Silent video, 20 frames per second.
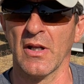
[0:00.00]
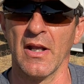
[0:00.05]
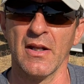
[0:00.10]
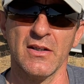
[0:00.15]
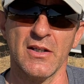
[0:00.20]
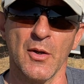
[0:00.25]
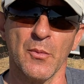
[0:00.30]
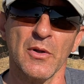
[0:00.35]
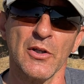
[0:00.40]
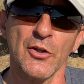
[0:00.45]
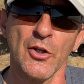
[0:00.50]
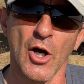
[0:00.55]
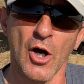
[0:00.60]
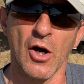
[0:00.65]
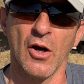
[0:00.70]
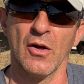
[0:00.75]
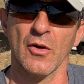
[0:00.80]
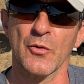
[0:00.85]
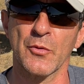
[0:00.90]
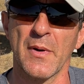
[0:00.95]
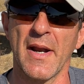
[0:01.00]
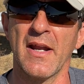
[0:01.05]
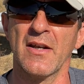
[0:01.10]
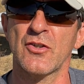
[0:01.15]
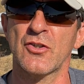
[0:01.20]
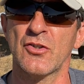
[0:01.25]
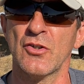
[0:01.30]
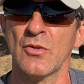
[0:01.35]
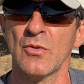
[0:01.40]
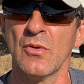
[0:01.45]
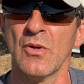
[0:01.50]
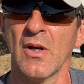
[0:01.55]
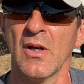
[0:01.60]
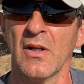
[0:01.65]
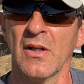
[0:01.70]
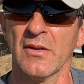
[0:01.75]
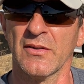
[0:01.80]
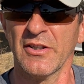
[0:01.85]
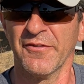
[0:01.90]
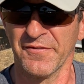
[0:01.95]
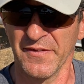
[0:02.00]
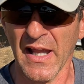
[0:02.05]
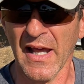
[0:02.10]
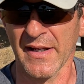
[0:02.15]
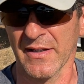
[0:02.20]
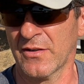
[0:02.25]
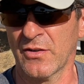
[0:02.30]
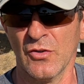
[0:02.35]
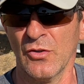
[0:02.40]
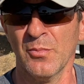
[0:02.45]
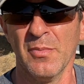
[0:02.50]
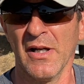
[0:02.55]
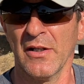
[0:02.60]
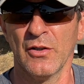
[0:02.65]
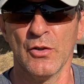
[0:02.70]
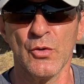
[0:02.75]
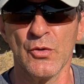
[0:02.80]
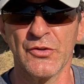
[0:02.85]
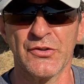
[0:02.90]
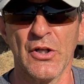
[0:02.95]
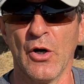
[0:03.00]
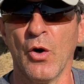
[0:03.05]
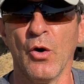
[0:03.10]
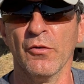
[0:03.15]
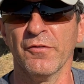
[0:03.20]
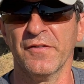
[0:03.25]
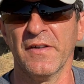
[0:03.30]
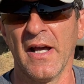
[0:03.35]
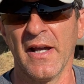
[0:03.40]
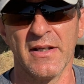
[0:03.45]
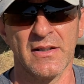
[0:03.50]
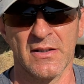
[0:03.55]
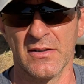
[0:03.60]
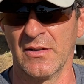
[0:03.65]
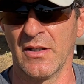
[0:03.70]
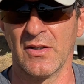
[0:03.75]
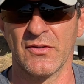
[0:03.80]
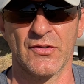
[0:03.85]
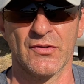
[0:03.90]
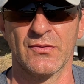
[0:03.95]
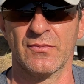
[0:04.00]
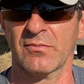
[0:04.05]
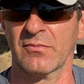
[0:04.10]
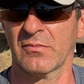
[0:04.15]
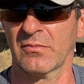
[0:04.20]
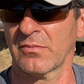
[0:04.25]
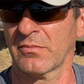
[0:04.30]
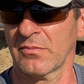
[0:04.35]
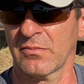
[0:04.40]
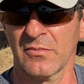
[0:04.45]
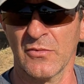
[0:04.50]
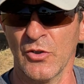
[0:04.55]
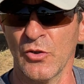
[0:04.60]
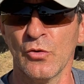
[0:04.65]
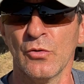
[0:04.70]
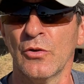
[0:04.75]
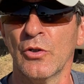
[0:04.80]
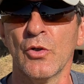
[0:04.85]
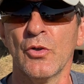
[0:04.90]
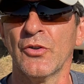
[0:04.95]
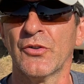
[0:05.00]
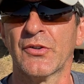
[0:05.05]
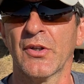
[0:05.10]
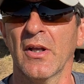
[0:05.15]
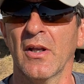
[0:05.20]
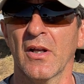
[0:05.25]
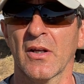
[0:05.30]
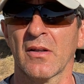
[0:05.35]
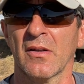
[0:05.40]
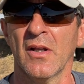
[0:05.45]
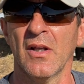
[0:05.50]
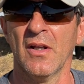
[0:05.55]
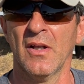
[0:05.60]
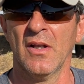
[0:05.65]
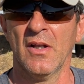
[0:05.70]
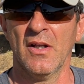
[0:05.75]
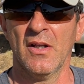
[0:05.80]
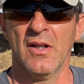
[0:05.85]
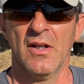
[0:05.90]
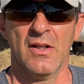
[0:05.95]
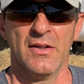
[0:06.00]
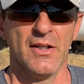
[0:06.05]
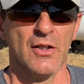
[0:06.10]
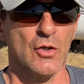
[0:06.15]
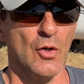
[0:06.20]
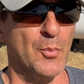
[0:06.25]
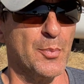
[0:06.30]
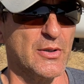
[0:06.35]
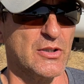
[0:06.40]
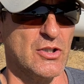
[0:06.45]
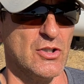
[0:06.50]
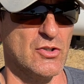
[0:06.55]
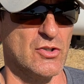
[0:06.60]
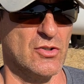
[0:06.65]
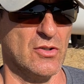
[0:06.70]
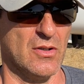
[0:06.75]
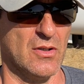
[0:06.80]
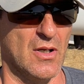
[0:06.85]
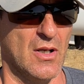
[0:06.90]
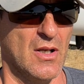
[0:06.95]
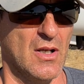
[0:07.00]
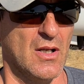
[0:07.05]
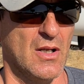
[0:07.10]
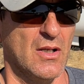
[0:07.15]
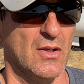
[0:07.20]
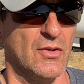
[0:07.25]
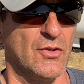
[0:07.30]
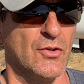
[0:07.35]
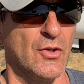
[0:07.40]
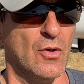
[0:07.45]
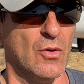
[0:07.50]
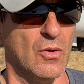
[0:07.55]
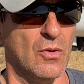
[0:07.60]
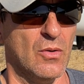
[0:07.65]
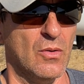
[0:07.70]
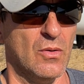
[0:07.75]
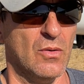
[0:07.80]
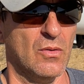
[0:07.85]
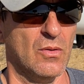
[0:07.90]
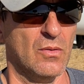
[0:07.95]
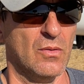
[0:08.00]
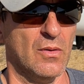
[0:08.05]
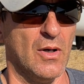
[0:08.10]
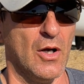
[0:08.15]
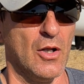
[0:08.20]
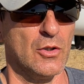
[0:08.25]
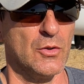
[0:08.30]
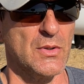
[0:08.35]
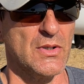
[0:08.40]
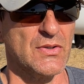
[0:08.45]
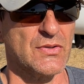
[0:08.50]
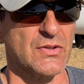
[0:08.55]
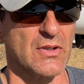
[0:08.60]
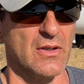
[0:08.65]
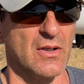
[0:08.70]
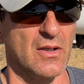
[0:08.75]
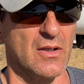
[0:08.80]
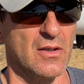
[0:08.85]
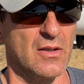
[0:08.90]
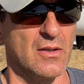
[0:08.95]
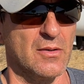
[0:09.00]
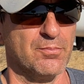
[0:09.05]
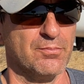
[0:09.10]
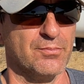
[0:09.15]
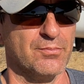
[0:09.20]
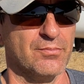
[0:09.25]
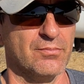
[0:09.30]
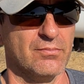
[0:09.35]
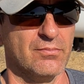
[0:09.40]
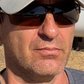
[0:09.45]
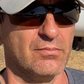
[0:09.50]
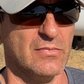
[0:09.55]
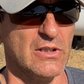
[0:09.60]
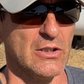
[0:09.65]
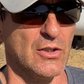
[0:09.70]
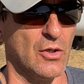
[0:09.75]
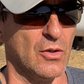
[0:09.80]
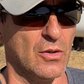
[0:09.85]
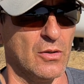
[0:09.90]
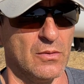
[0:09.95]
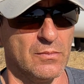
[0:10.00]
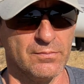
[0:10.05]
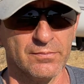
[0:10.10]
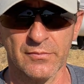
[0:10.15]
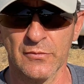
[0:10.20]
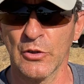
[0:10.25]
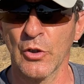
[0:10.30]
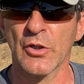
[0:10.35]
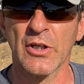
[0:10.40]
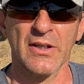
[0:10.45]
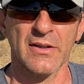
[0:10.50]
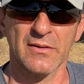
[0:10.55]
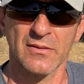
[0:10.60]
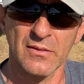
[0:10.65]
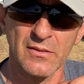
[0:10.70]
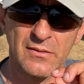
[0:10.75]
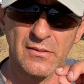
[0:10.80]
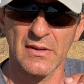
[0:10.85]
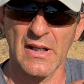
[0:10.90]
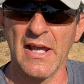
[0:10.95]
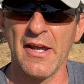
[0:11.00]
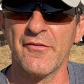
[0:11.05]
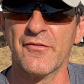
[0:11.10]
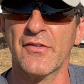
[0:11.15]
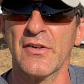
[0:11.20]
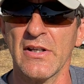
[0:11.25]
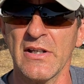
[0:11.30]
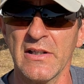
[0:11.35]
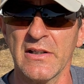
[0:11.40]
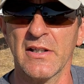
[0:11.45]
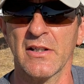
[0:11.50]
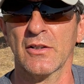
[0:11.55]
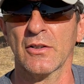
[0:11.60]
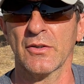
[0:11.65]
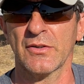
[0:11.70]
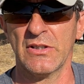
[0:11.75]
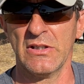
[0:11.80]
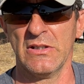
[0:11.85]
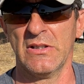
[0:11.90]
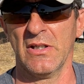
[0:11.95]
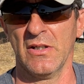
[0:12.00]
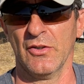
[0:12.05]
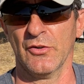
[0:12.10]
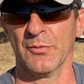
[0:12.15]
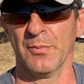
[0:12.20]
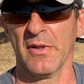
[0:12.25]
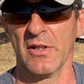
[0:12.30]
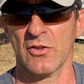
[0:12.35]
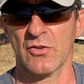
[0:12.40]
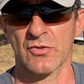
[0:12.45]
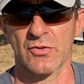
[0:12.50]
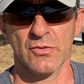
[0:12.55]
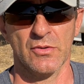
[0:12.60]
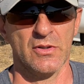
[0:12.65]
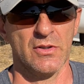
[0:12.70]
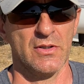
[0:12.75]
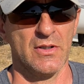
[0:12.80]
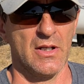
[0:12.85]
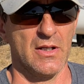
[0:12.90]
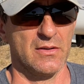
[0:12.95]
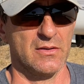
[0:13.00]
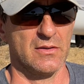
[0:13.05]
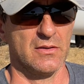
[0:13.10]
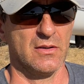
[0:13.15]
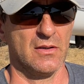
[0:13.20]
and they will not grant you the flight. You might lose the whole flight, and you lose the competition. So always, look at every little details. Make sure that